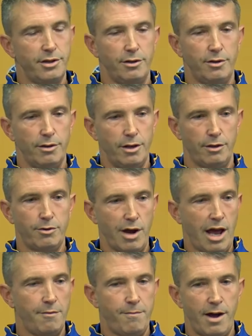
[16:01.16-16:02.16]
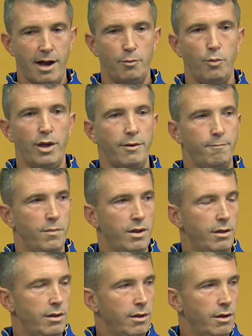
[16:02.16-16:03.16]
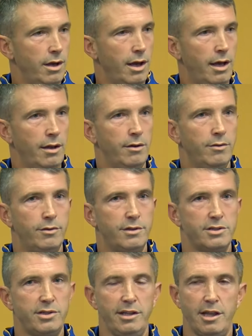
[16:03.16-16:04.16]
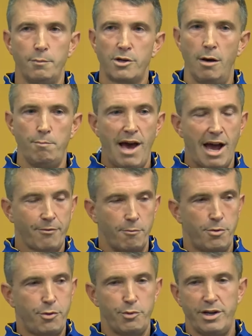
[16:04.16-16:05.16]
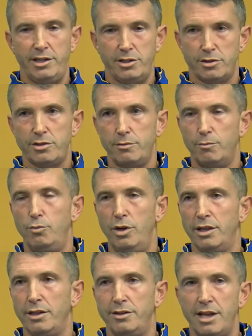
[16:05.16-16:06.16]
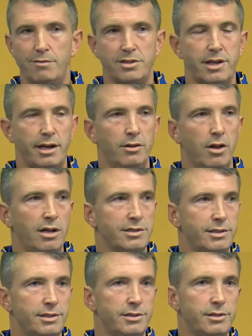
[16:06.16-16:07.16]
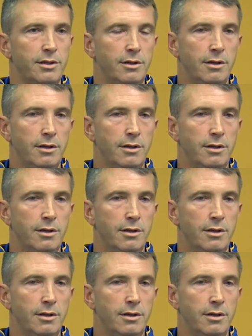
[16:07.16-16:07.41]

a, a gratifying win. And to see them come back from three just really devastating losses,